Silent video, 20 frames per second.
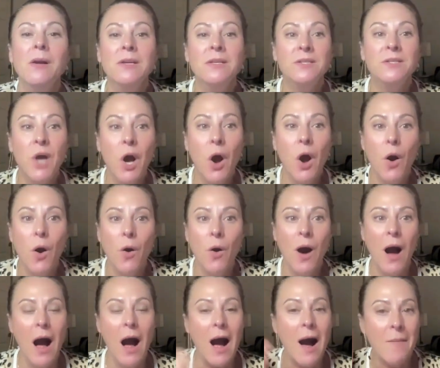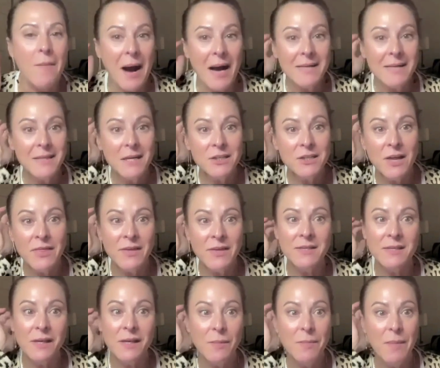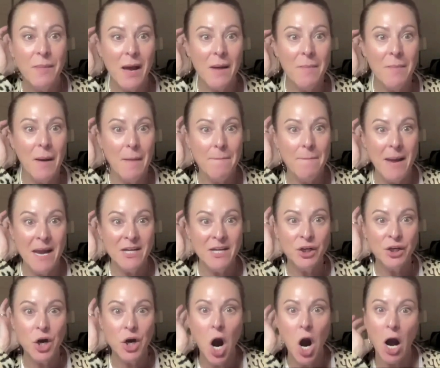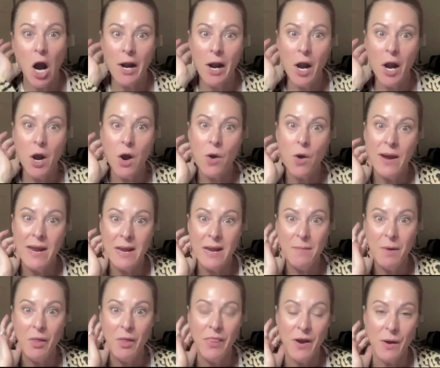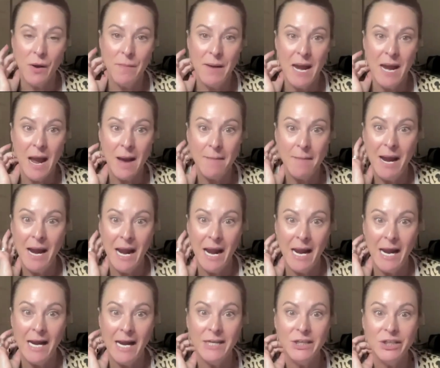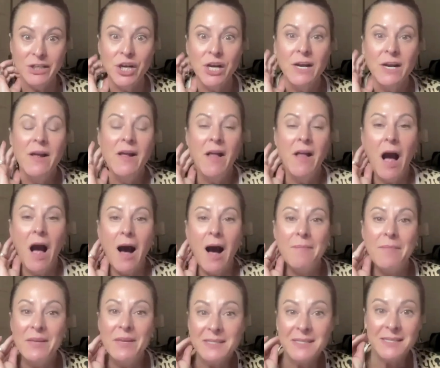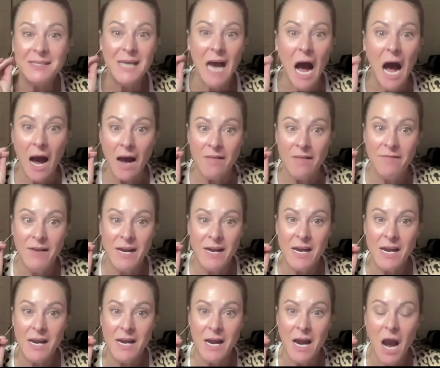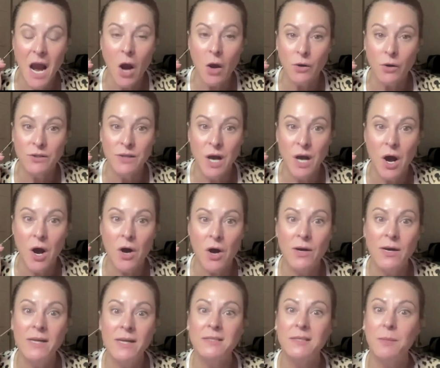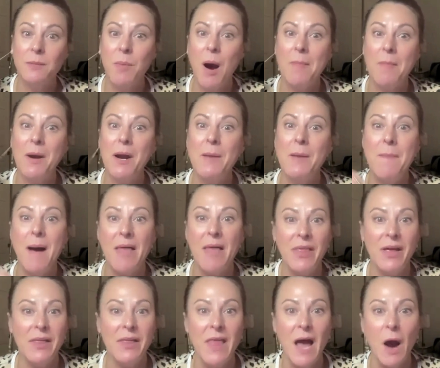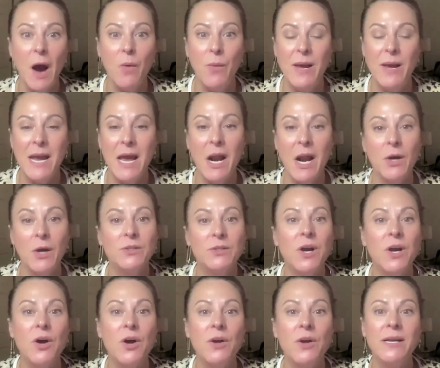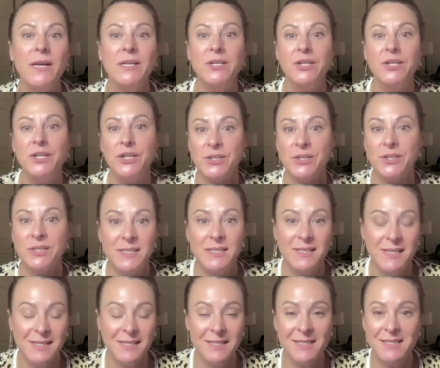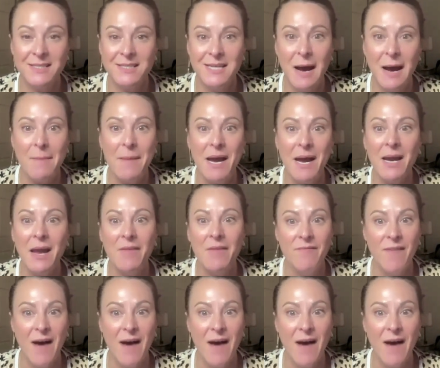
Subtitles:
So I touched on this a little bit, but major auto hemotherapy, MAH, this is IV ozone. It's the primary method that we get ozone into your systemic and